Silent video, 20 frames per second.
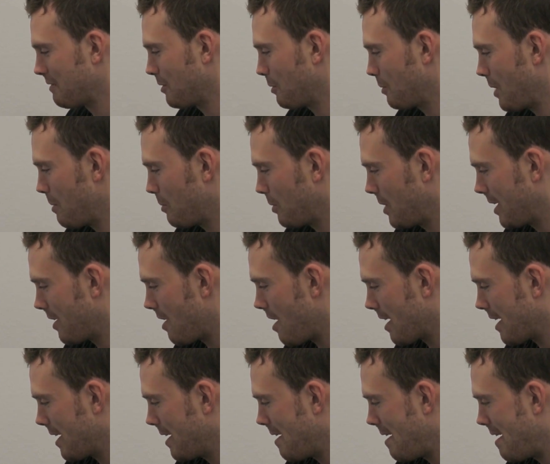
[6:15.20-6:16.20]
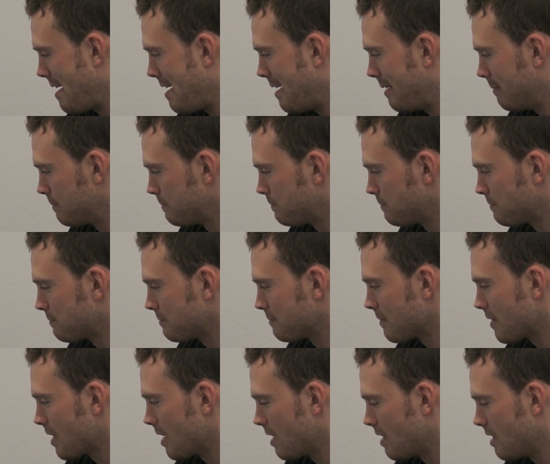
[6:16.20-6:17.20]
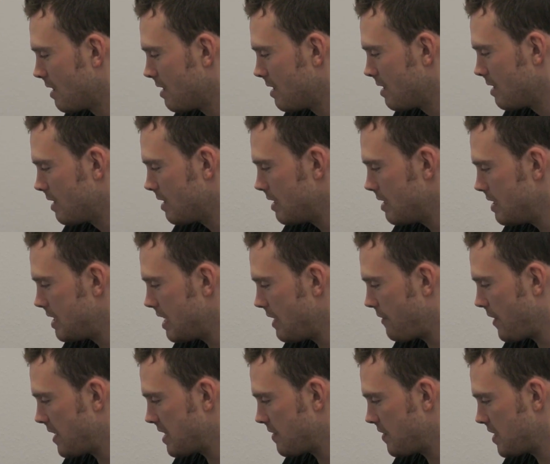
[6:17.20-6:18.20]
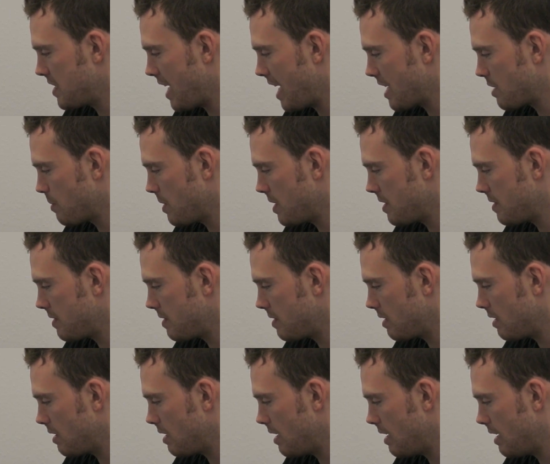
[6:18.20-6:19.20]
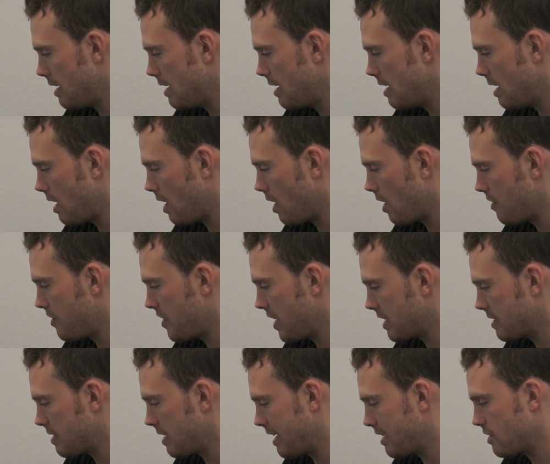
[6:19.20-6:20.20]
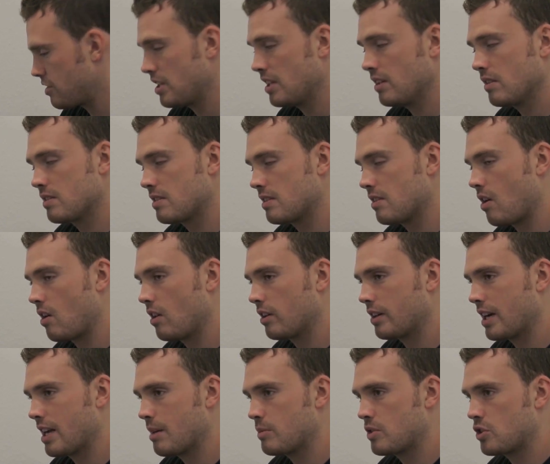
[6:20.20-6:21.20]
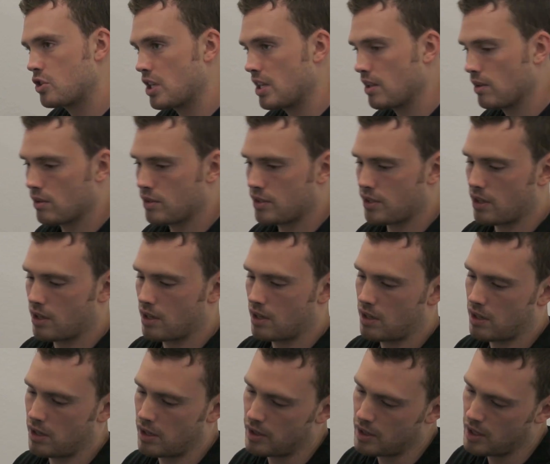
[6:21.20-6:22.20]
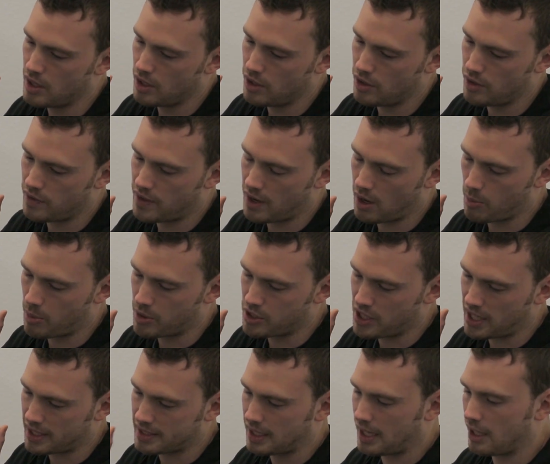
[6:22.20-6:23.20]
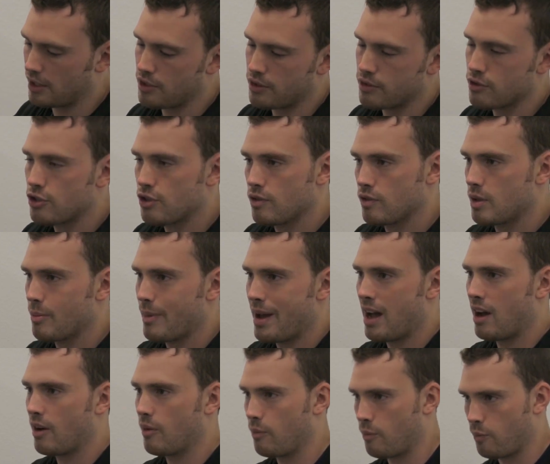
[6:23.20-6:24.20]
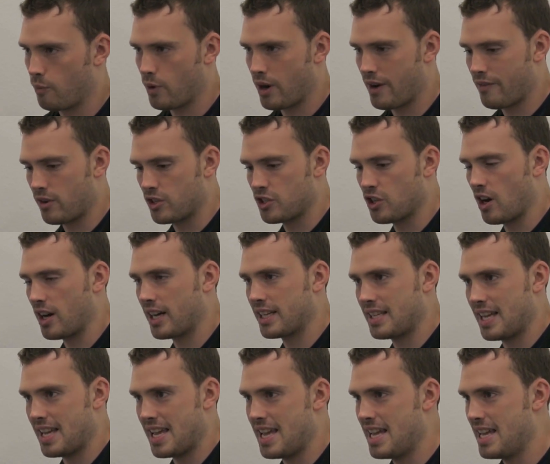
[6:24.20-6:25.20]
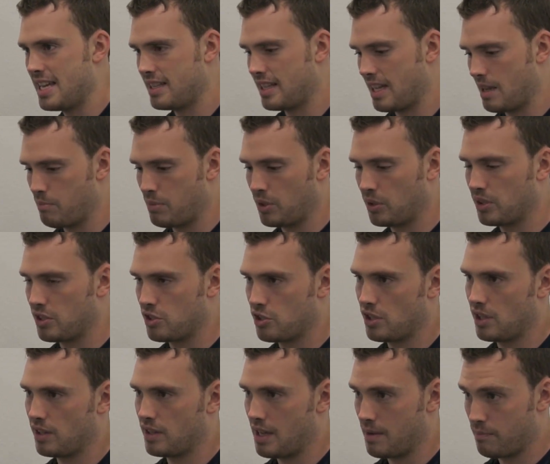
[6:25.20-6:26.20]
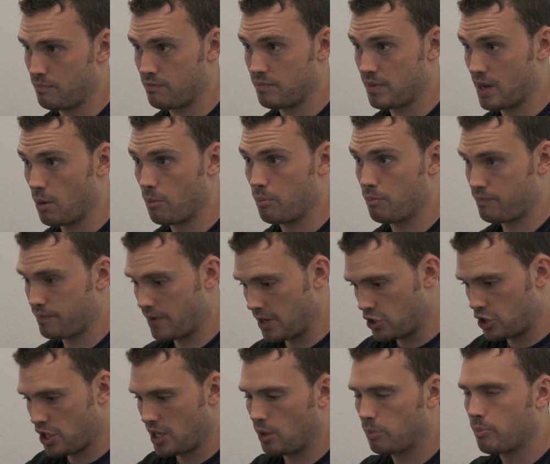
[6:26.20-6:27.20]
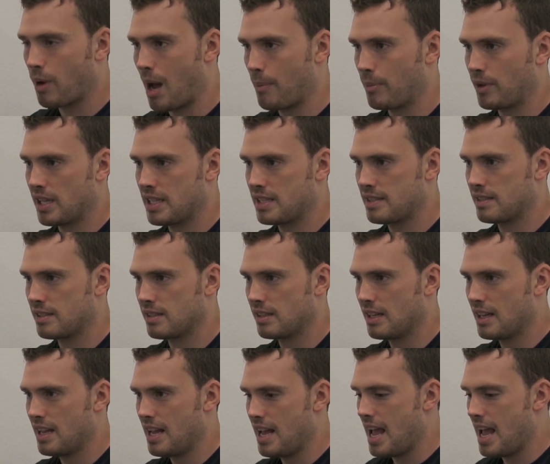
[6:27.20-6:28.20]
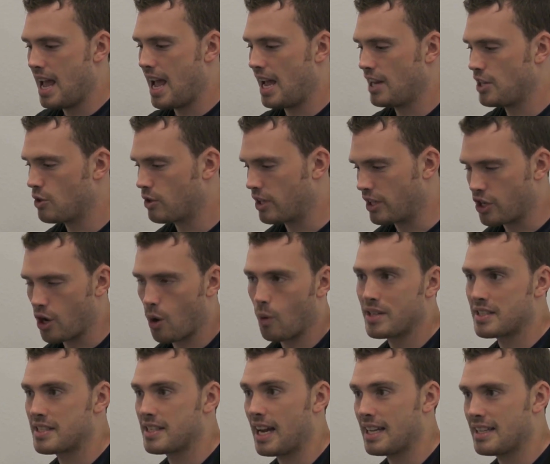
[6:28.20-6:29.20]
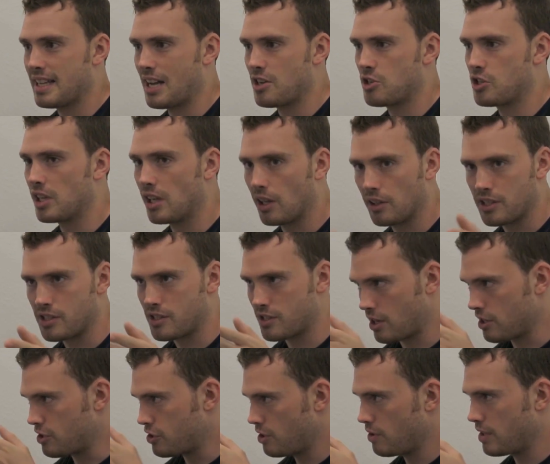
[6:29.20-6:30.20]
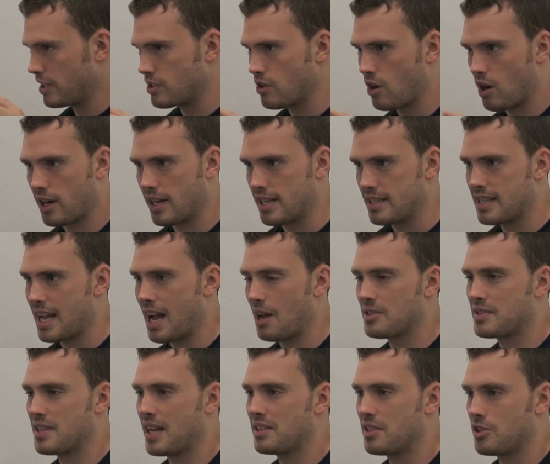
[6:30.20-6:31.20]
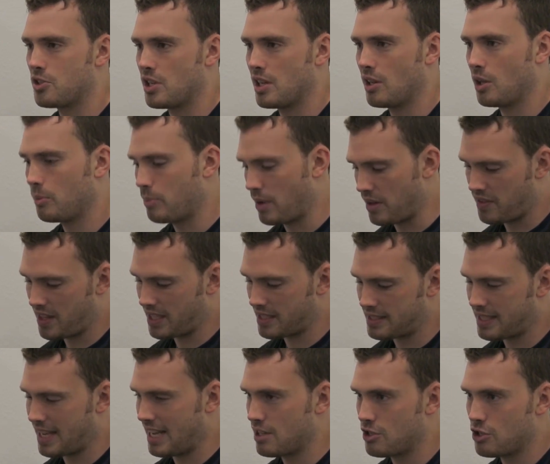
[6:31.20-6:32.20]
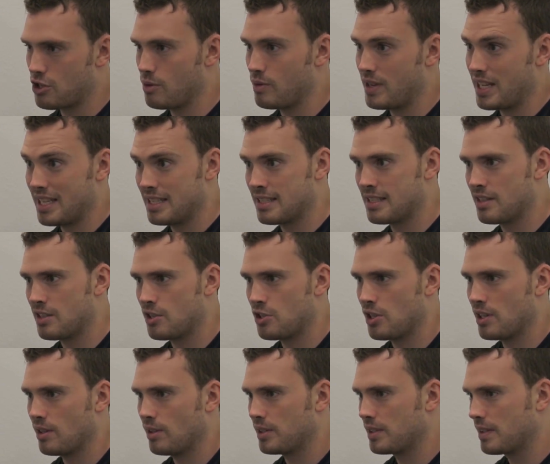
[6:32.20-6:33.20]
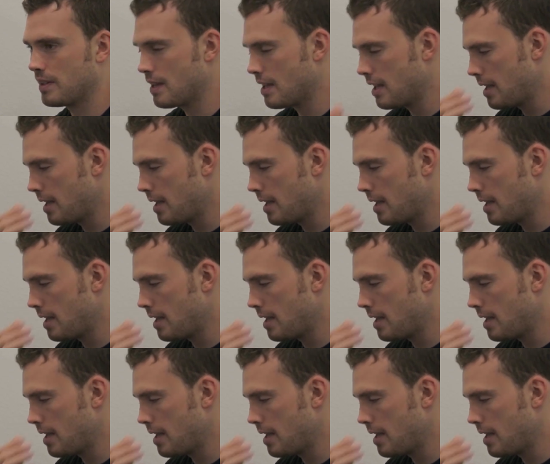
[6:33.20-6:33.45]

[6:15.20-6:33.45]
For when I'm playing Hawken. Defensive attachments are things like shields and holograms. Shields they're a projectile. You can shoot them out, and whatever target they hit, they build a shield. A shield populates, and you can go inside that shield and start shooting targets outside the shield, but things can't shoot into the shield.